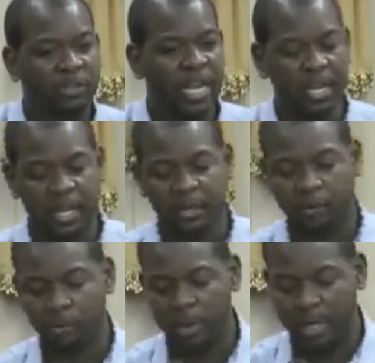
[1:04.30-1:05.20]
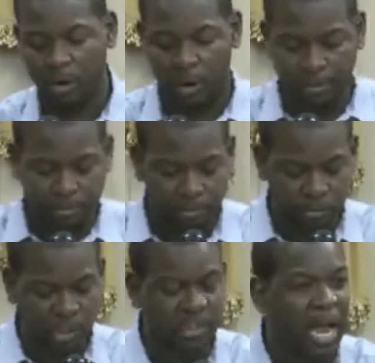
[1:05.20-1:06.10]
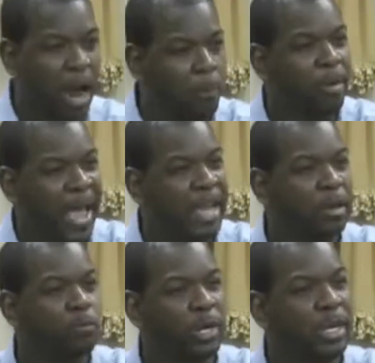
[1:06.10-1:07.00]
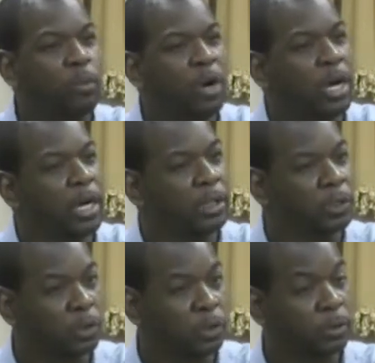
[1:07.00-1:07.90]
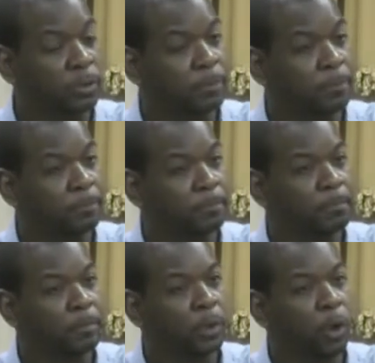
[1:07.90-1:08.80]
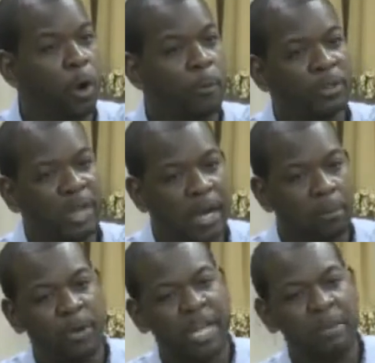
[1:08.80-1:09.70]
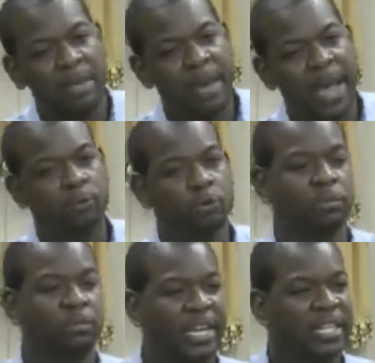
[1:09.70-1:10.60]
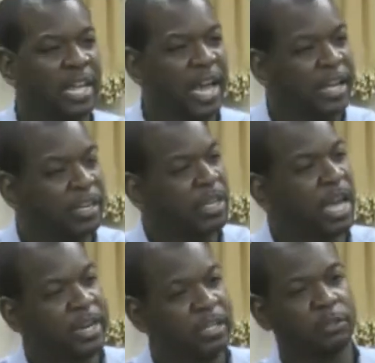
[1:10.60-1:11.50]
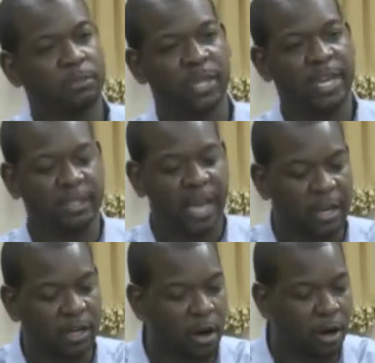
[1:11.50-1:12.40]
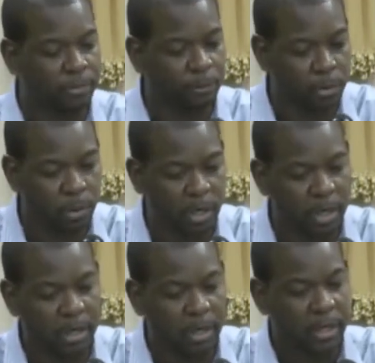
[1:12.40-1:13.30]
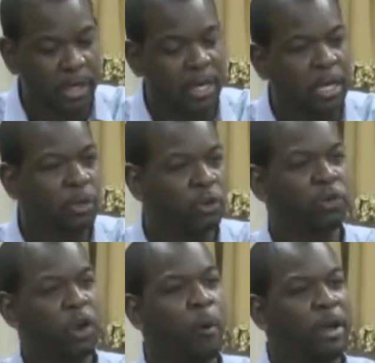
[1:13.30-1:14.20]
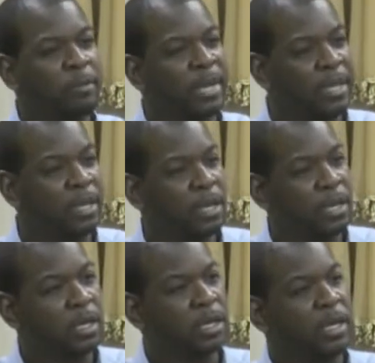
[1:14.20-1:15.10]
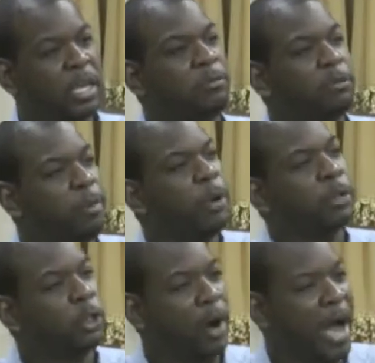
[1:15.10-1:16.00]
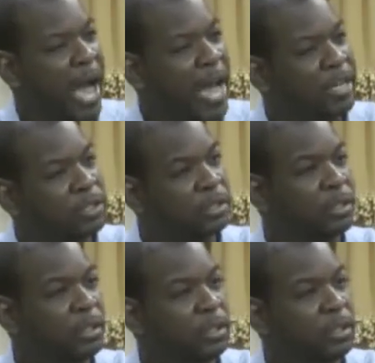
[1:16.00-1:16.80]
thinking this week on just how bad it really was. And the Lord was kind of bringing me back through some things I had done and some things I had gone through. And he was showing me in spiritual eyes